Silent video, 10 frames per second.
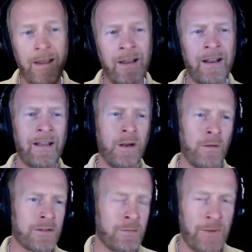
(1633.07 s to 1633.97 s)
And I know
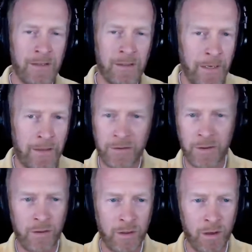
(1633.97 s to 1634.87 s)
there's a big debate
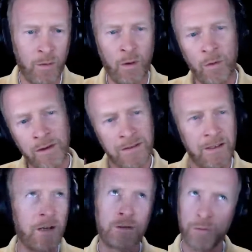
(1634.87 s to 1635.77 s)
too, well, when does the
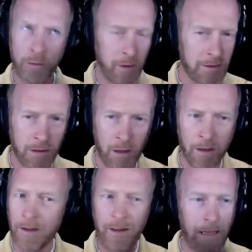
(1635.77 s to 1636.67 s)
day truly start?
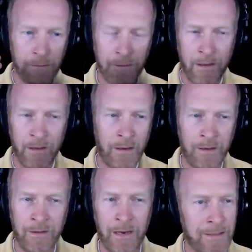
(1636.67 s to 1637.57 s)

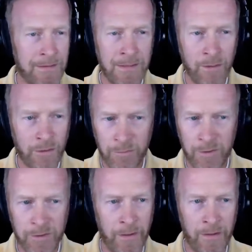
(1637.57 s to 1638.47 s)
And I see those
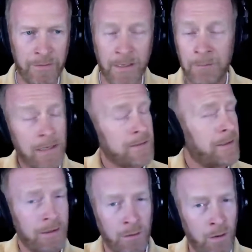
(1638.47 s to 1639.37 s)
perspectives, and I'm not
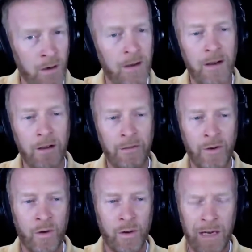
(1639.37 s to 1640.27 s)
saying they're wrong,
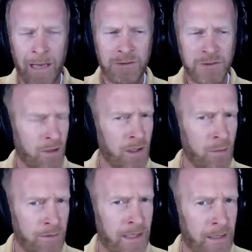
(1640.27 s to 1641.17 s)
though I'm struggling
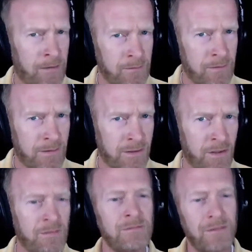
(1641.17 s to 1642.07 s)
with that
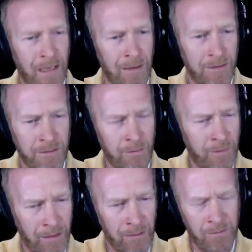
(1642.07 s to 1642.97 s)
still. So
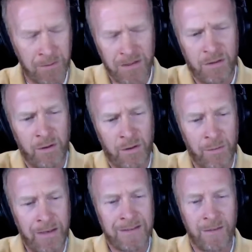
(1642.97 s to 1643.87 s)
I'm just going with the
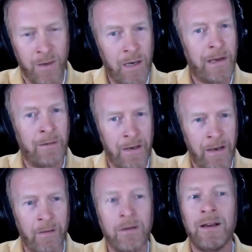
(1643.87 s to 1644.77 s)
mindset where I'm at right
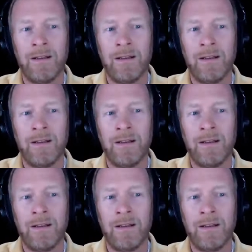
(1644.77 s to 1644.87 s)
now.